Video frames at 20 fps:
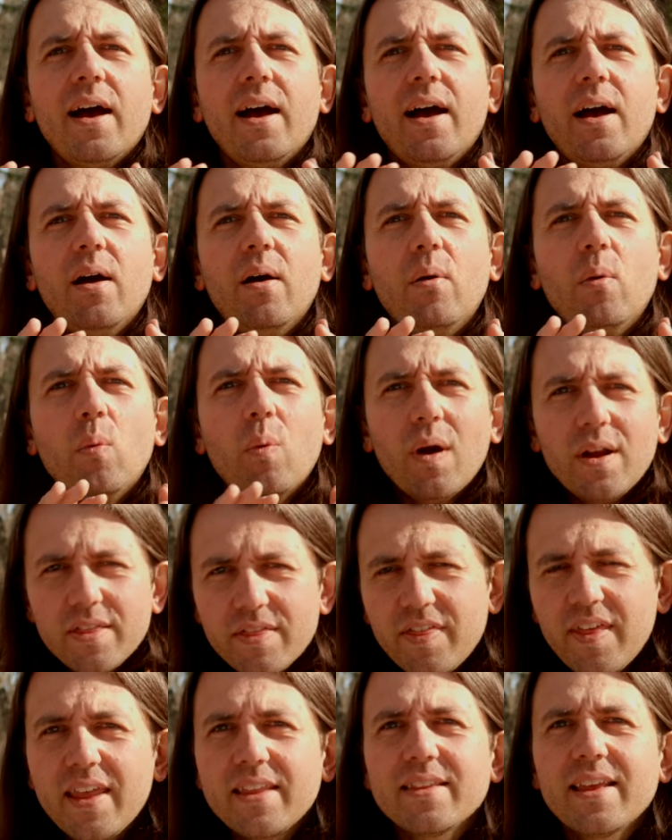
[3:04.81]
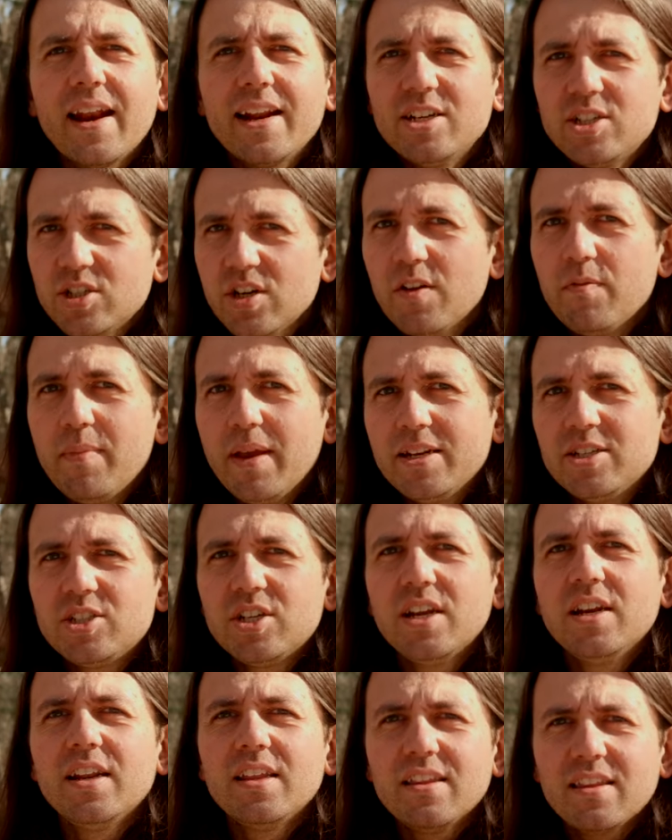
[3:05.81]
Uh, one thing that I should have
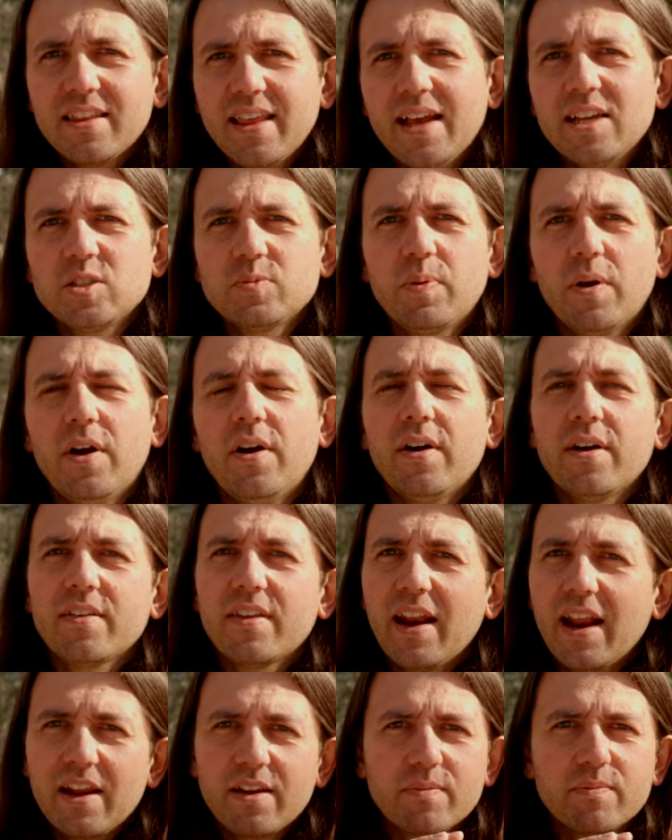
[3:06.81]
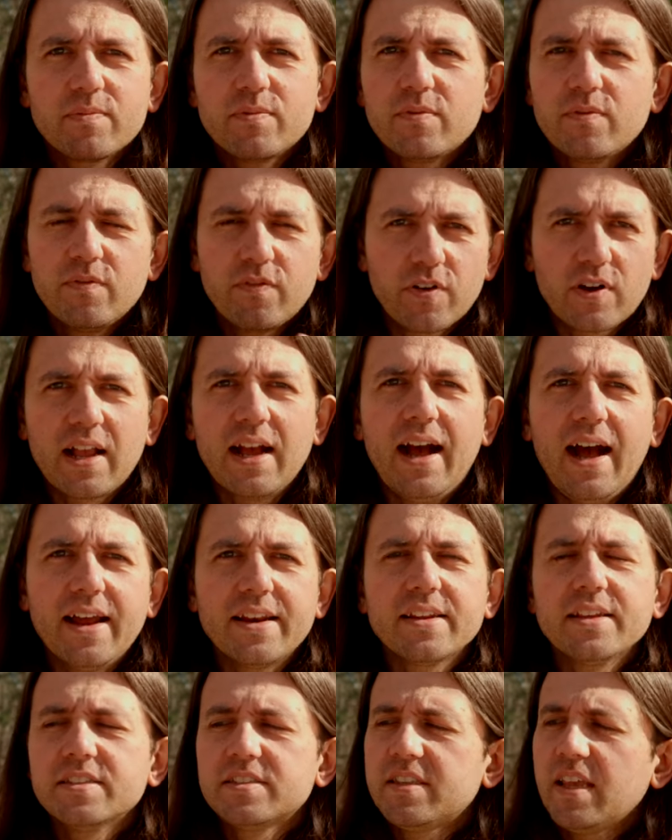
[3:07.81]
mentioned in the last part that I
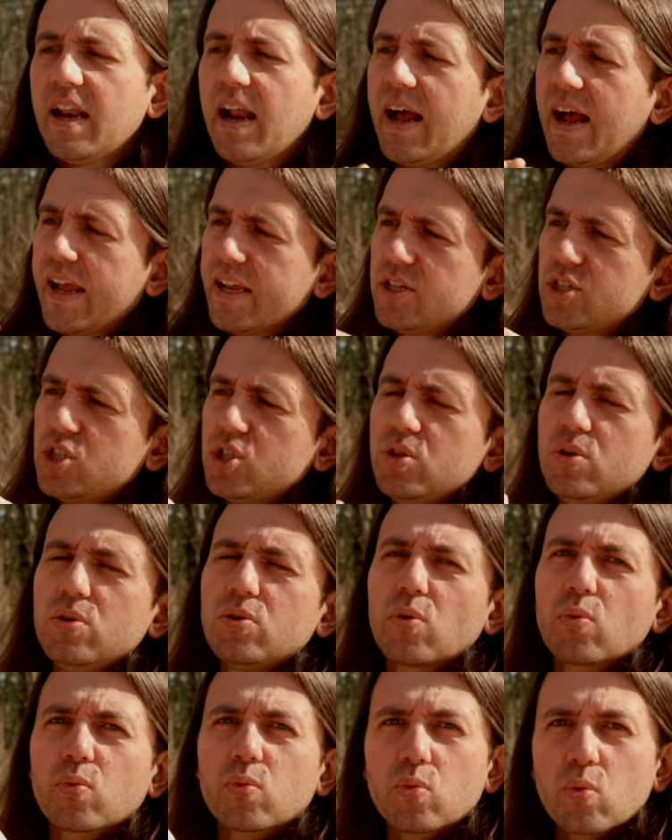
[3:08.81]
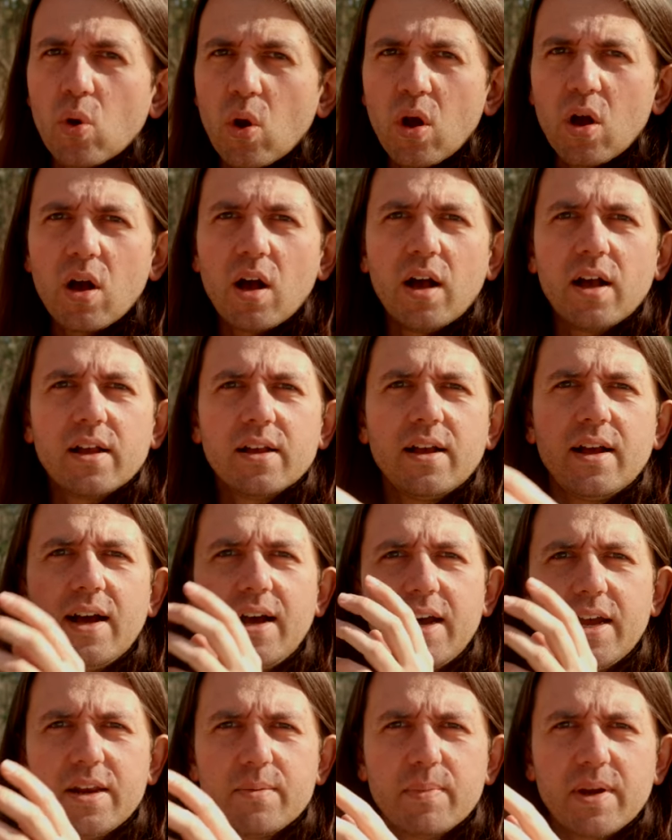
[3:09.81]
forgot is that I shoot RAW
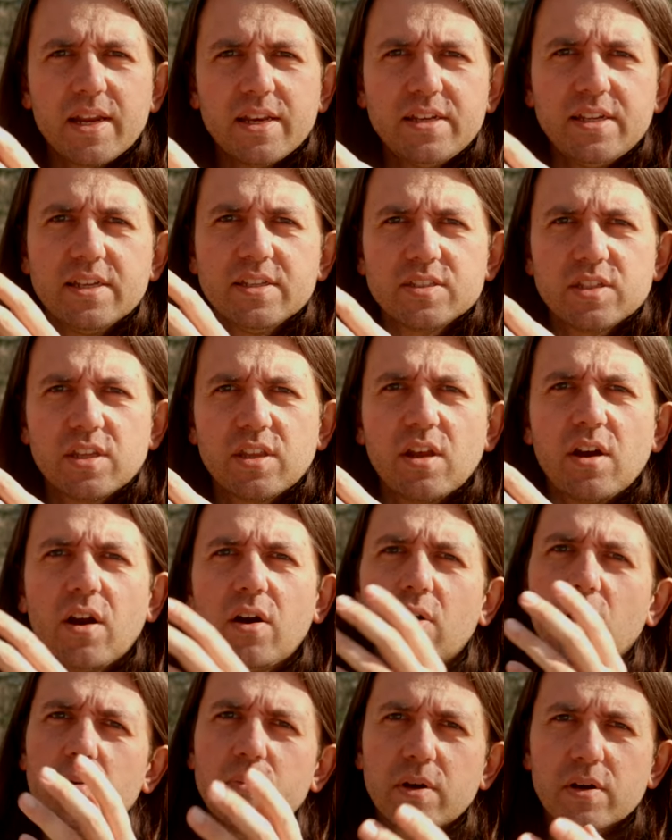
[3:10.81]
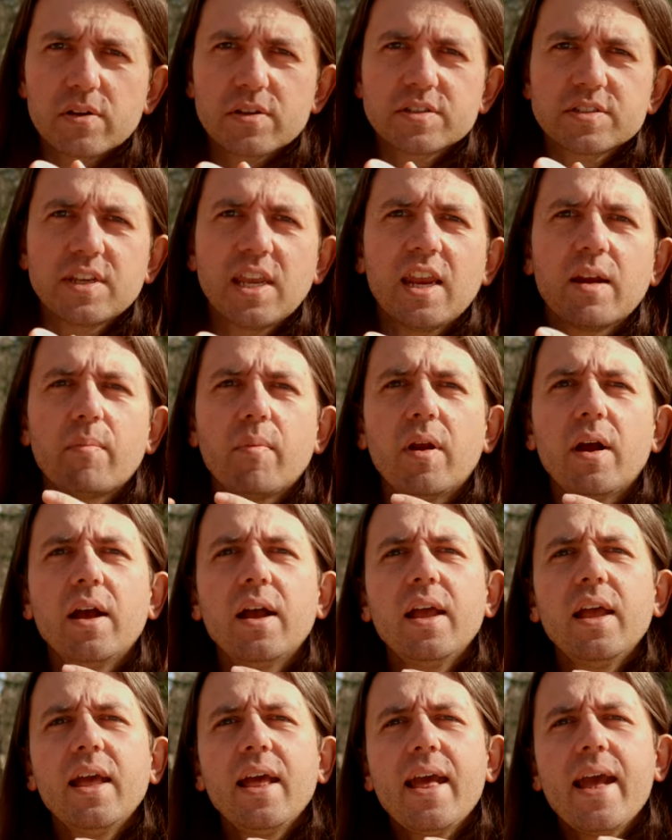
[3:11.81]
on my DSLR or mirrorless camera,
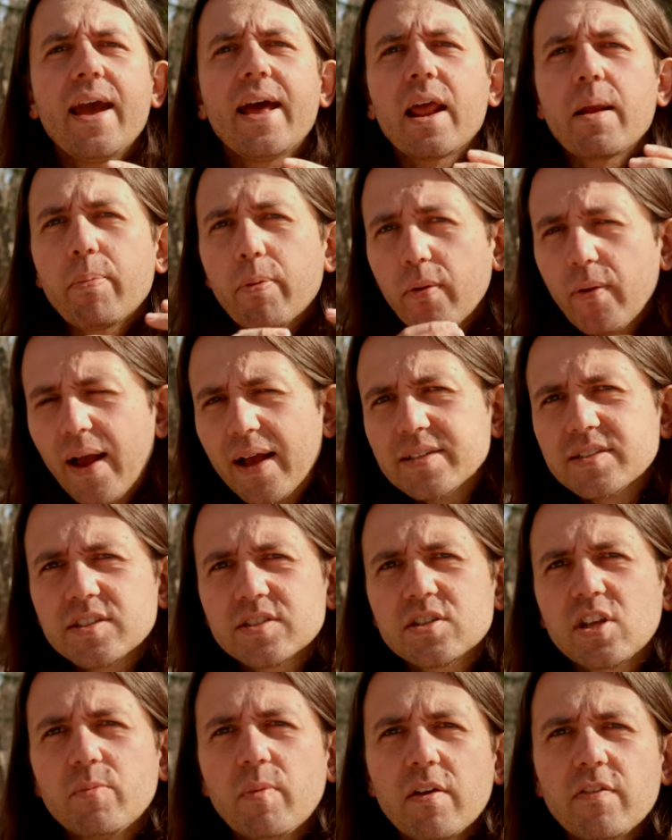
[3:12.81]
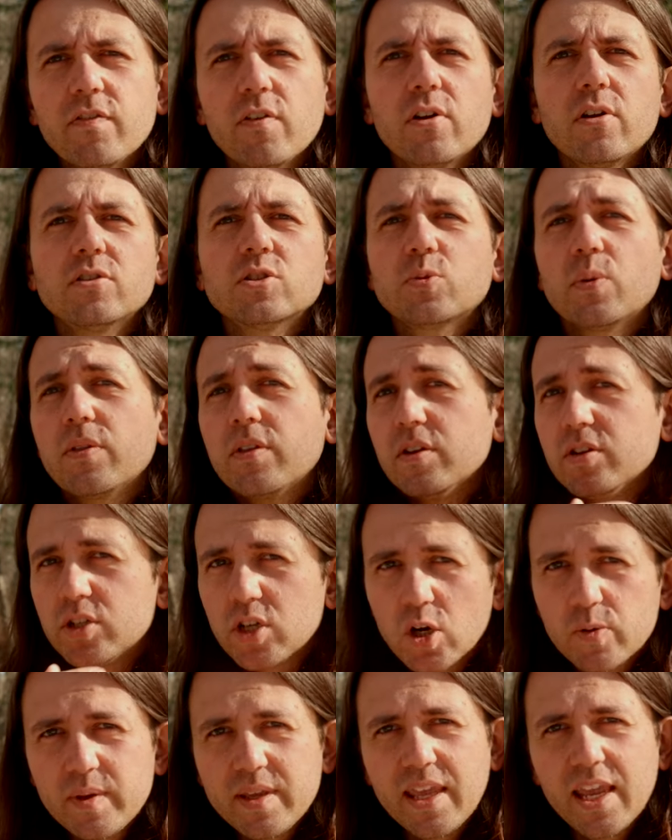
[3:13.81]
and I process all my photos with
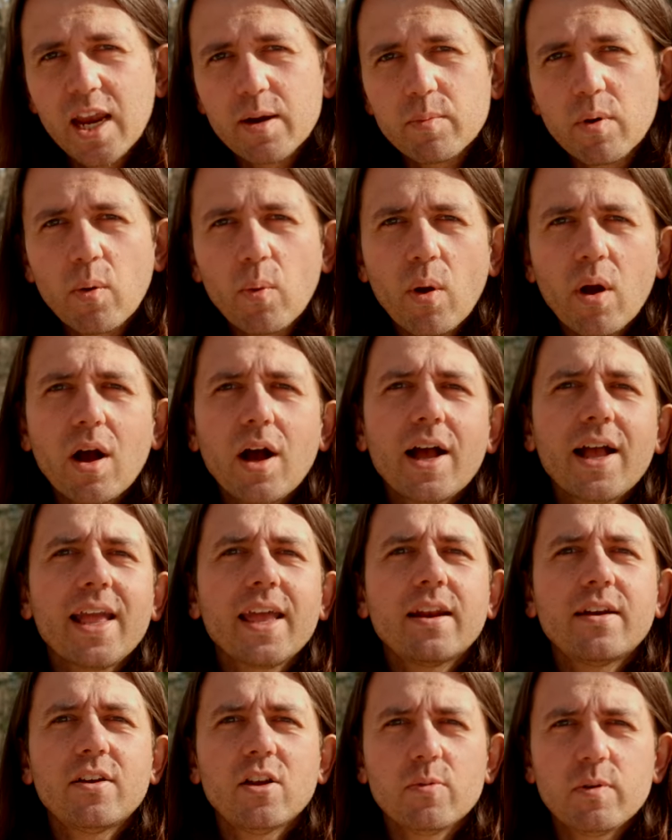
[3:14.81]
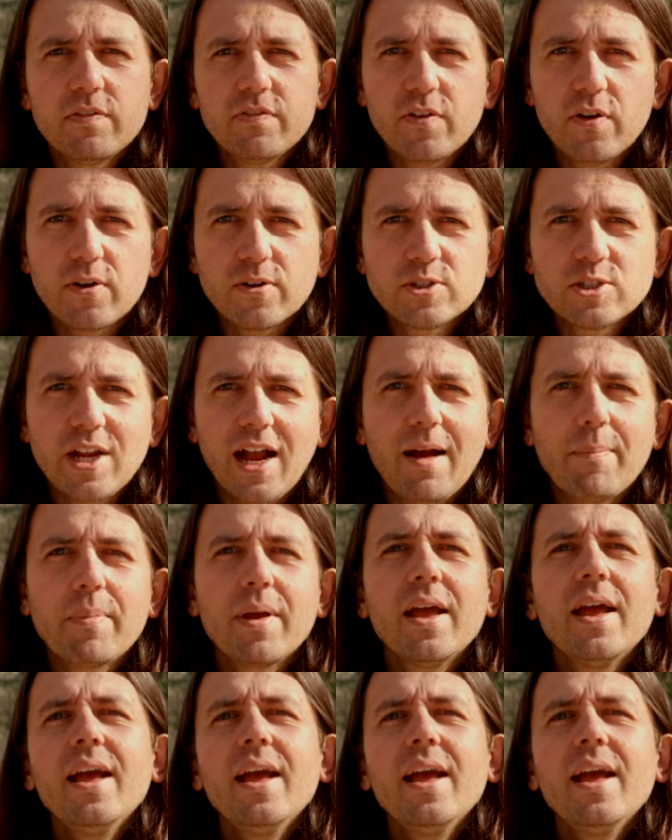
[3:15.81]
Adobe Camera Raw and Adobe Photoshop.